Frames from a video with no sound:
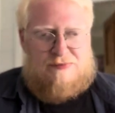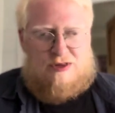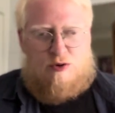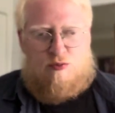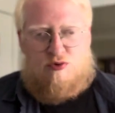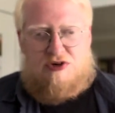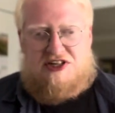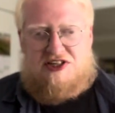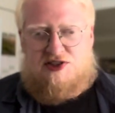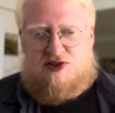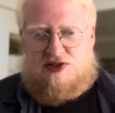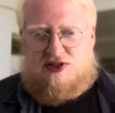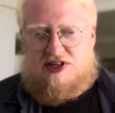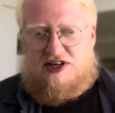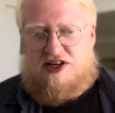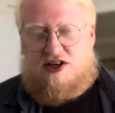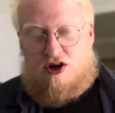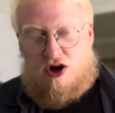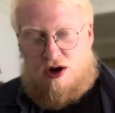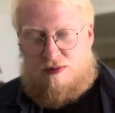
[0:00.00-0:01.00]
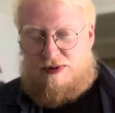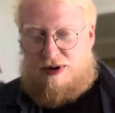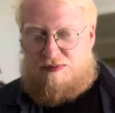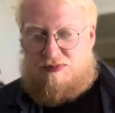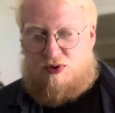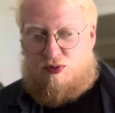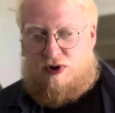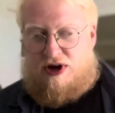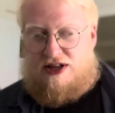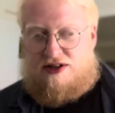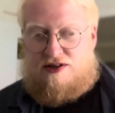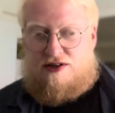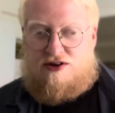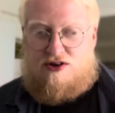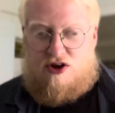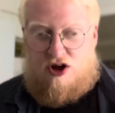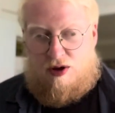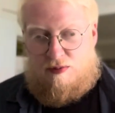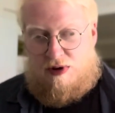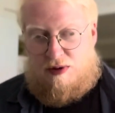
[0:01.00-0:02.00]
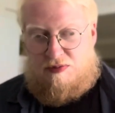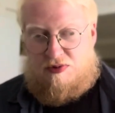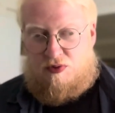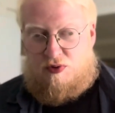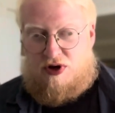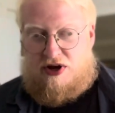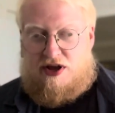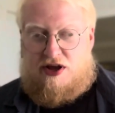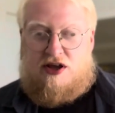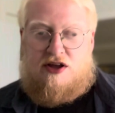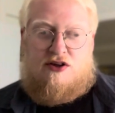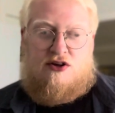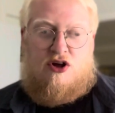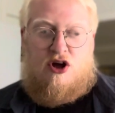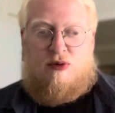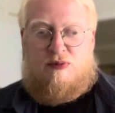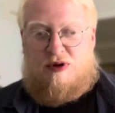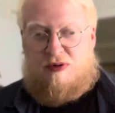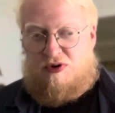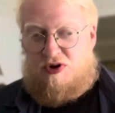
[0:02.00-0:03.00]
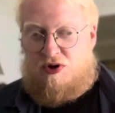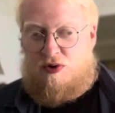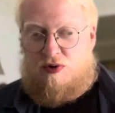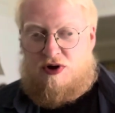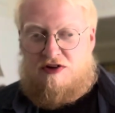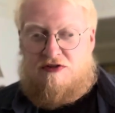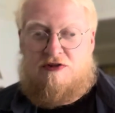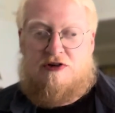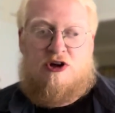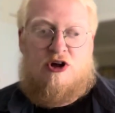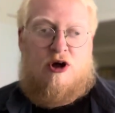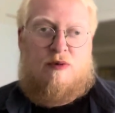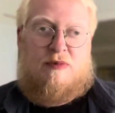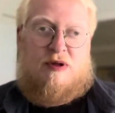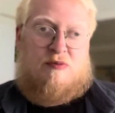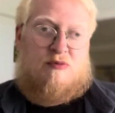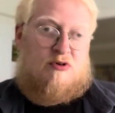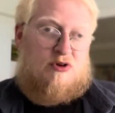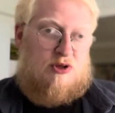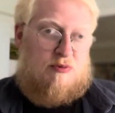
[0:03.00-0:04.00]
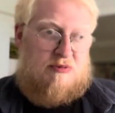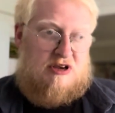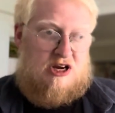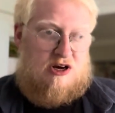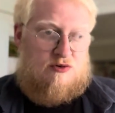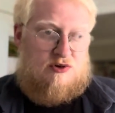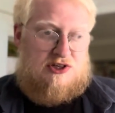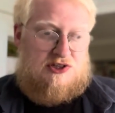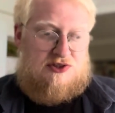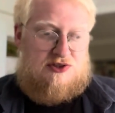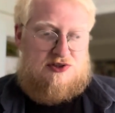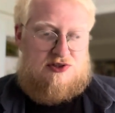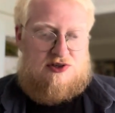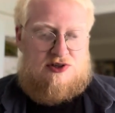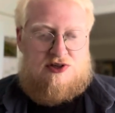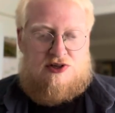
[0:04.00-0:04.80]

recently. Can't remember when, can't remember where, can't remember who with, can't remember what the beer is.